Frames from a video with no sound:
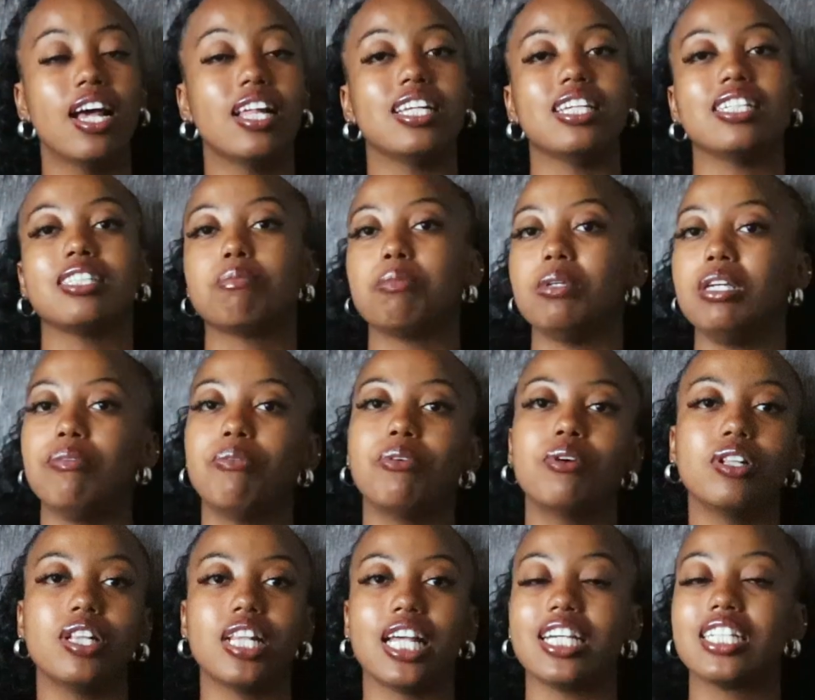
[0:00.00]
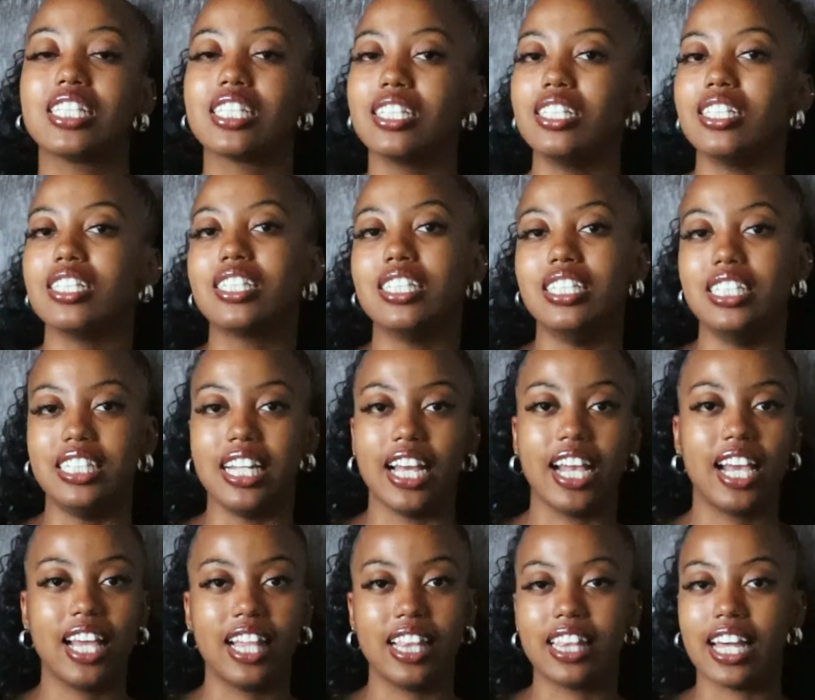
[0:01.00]
There's people like till
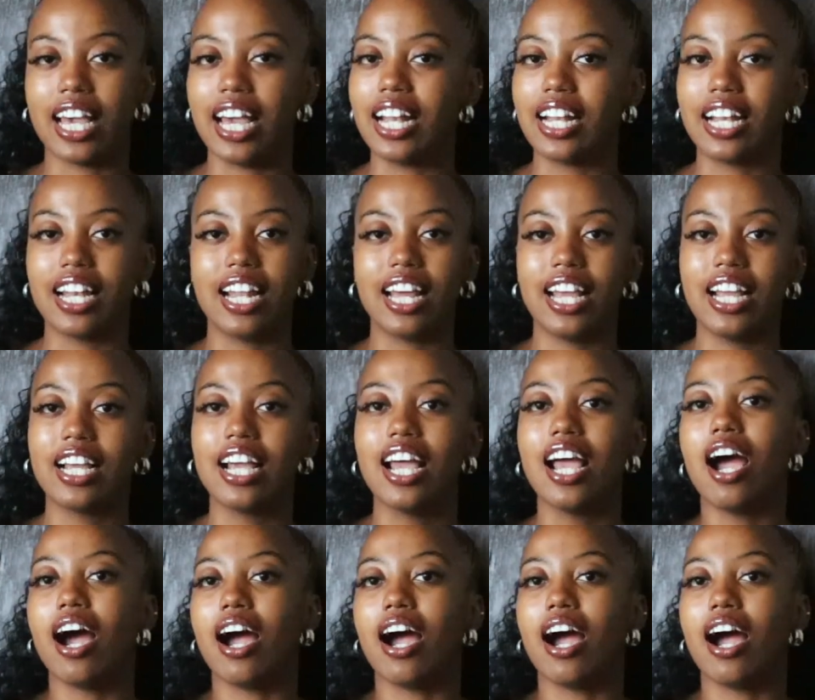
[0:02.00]
today that like